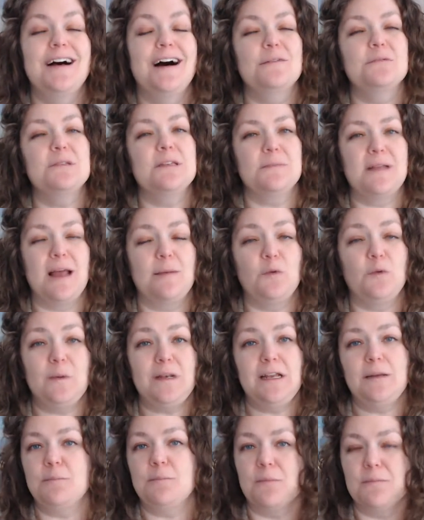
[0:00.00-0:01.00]
Sometimes we
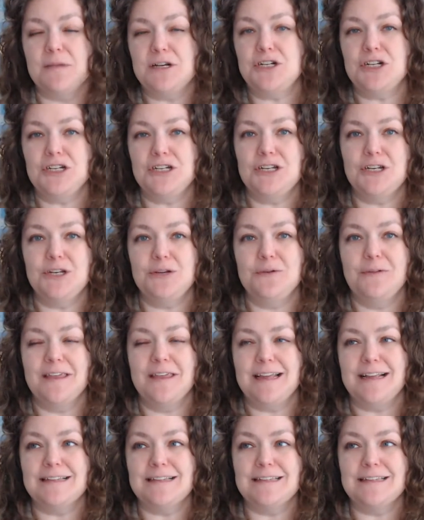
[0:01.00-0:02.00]
need permission to do
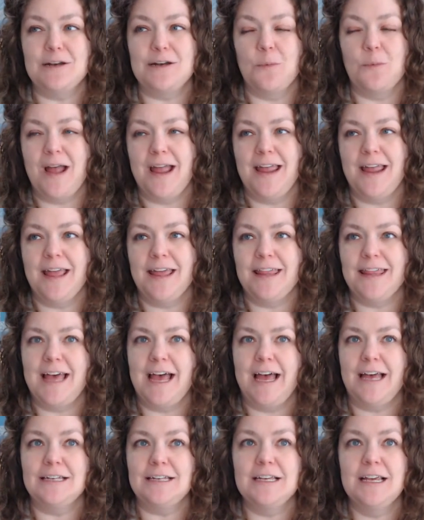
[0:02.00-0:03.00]
things in a way
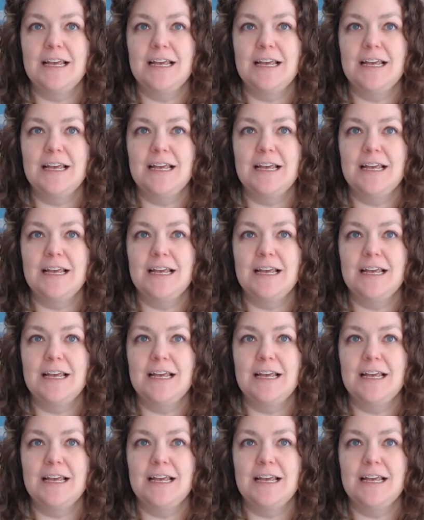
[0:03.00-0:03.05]
that